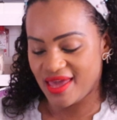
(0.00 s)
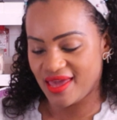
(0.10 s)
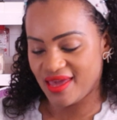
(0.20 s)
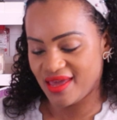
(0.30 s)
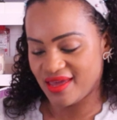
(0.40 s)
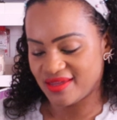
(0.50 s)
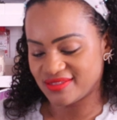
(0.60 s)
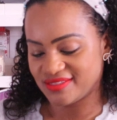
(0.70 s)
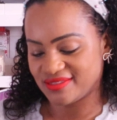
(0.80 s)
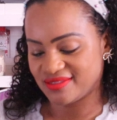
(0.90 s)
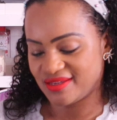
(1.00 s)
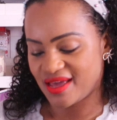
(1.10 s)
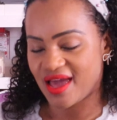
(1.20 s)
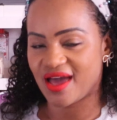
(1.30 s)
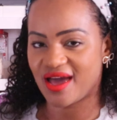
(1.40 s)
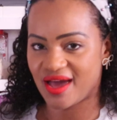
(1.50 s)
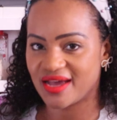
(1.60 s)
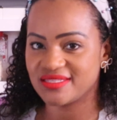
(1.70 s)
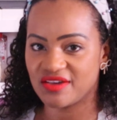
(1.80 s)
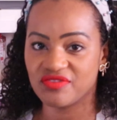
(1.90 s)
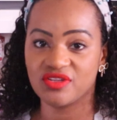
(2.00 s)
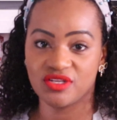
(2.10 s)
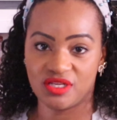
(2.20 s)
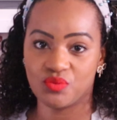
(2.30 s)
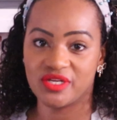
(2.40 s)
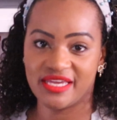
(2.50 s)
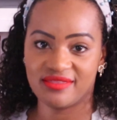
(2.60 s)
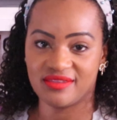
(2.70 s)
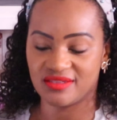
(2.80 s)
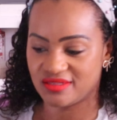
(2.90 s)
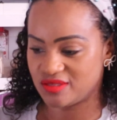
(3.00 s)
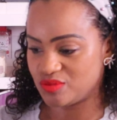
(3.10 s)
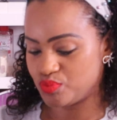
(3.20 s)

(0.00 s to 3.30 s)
and I definitely would get this.